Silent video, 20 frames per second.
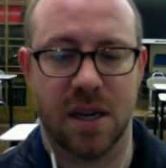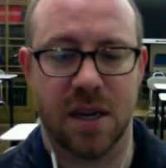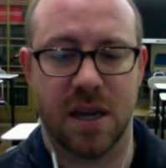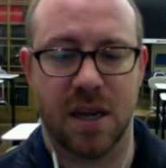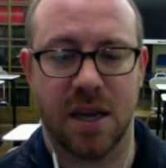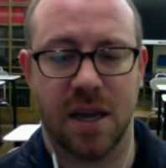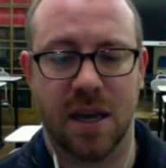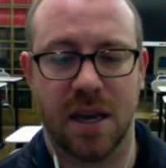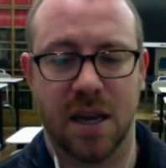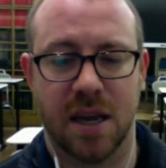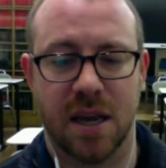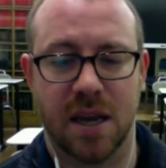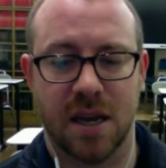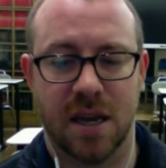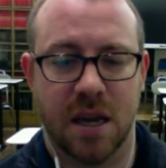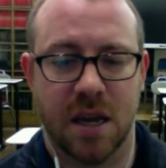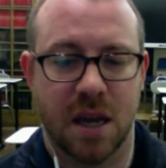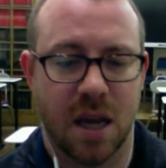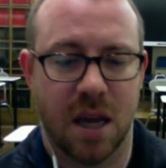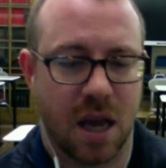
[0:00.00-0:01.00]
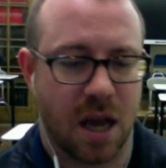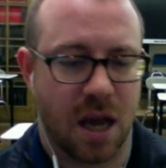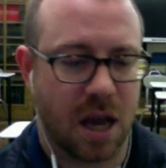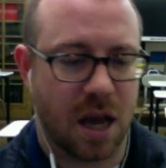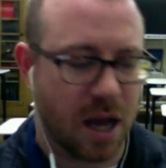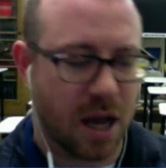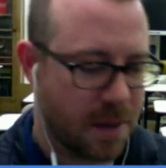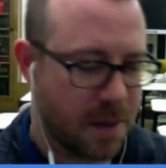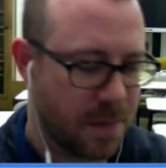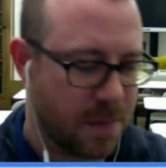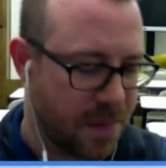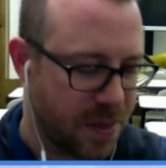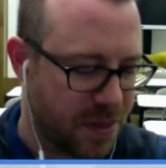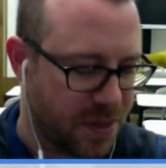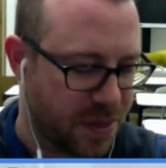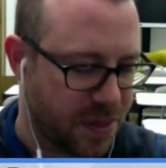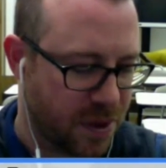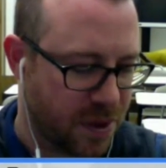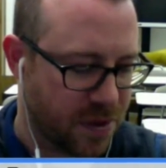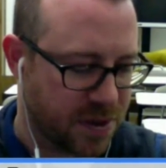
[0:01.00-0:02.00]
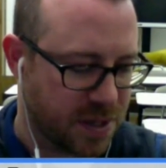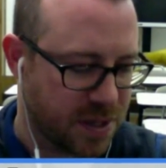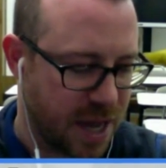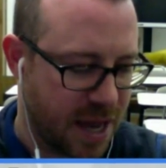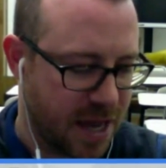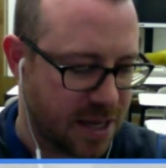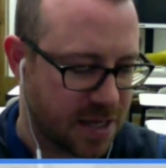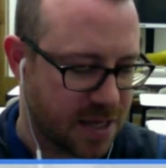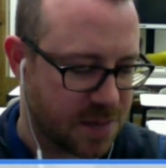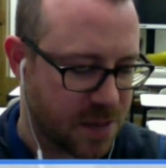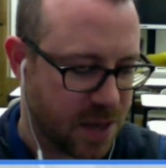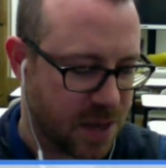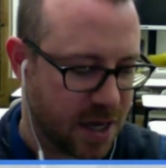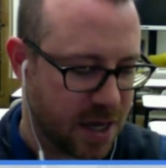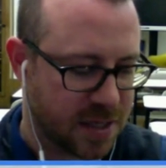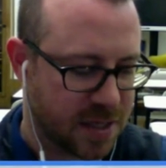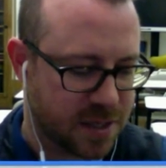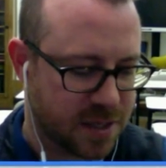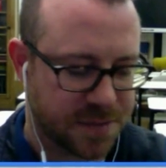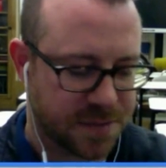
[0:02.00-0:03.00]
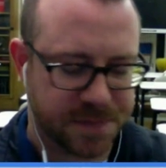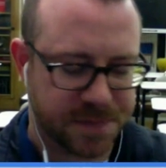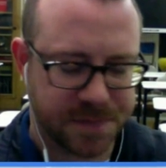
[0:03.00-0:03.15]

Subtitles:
and those aspects,